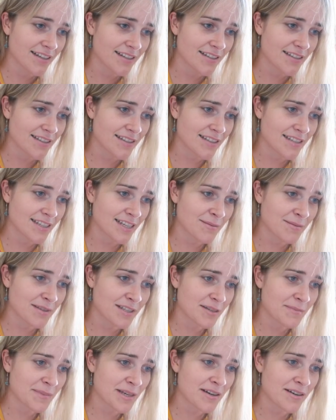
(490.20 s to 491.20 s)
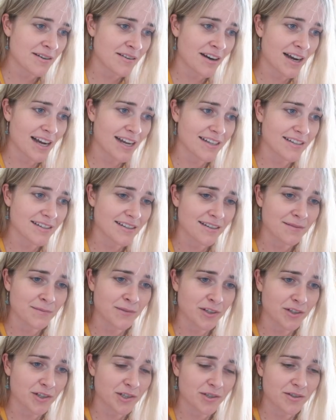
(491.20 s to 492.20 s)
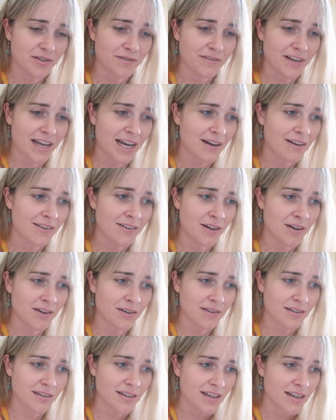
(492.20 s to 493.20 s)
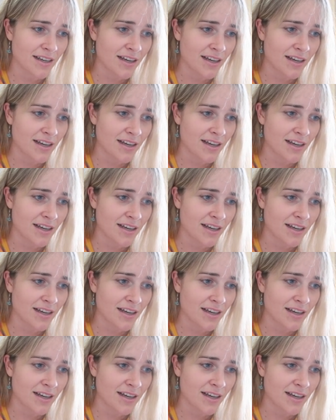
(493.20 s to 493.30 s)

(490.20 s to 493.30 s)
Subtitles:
seems to be alright, not sure for how long,